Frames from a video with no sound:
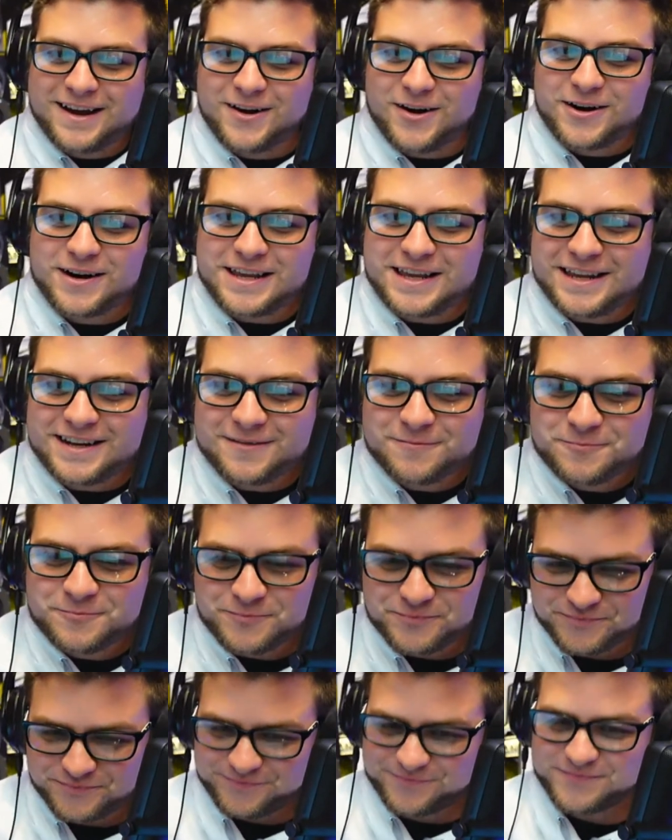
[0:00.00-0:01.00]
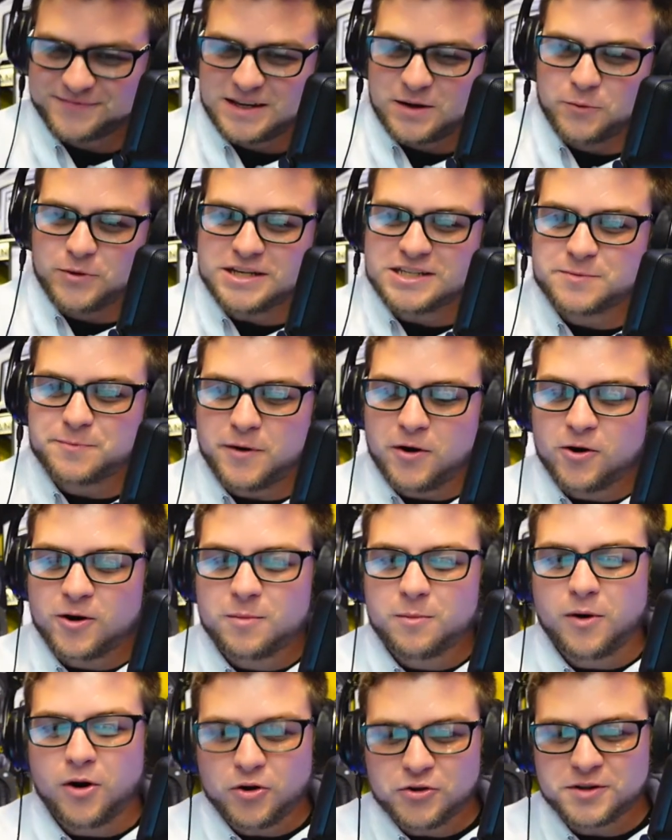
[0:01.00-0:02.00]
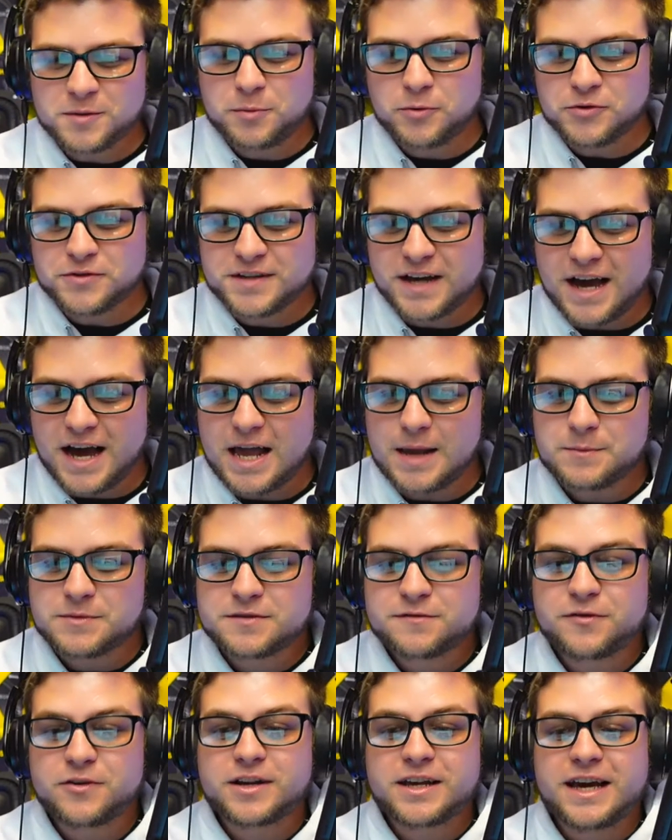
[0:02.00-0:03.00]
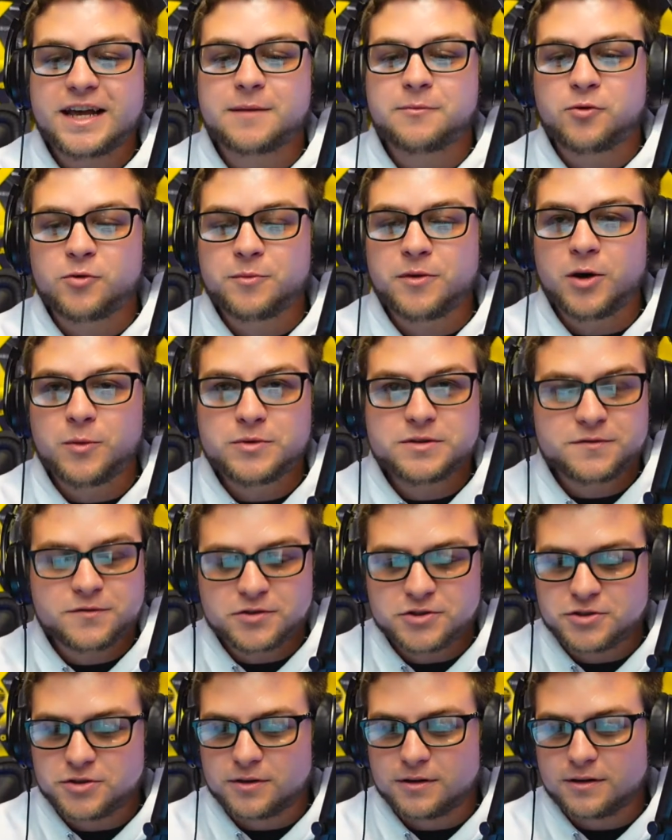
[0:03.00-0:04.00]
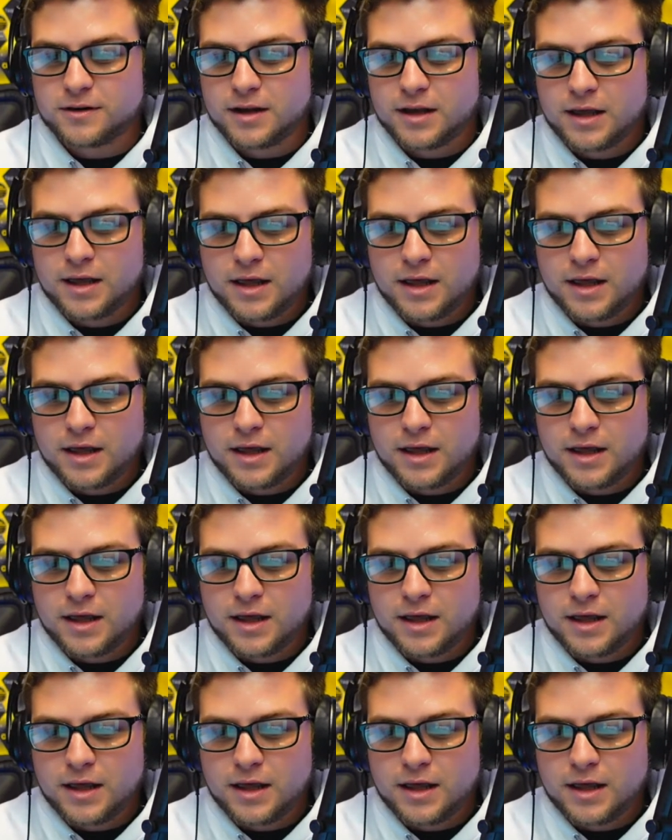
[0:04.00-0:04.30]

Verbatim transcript: Archian? We spoke multiple times, forgettable moments for sure.